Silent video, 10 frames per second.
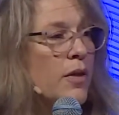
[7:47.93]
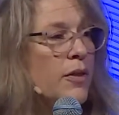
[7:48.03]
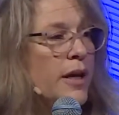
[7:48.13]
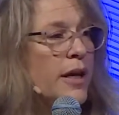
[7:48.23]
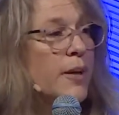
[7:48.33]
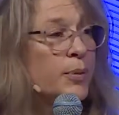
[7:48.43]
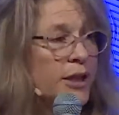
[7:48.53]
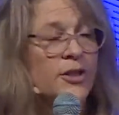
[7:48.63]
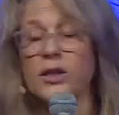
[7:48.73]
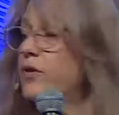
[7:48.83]
the
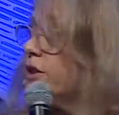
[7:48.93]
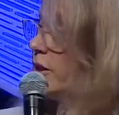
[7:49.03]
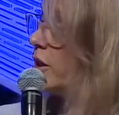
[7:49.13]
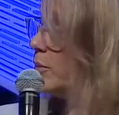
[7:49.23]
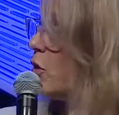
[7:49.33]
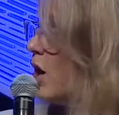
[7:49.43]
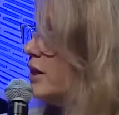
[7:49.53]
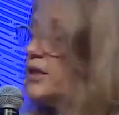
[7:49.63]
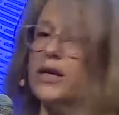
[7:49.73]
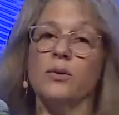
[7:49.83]
completion of the Tillicum
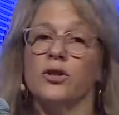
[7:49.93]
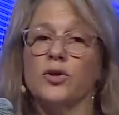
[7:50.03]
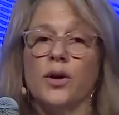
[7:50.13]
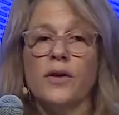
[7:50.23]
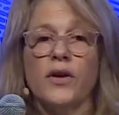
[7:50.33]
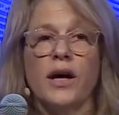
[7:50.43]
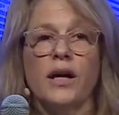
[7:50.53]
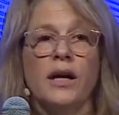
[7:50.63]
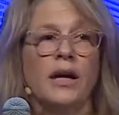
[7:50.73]
Crossing, it was sort of a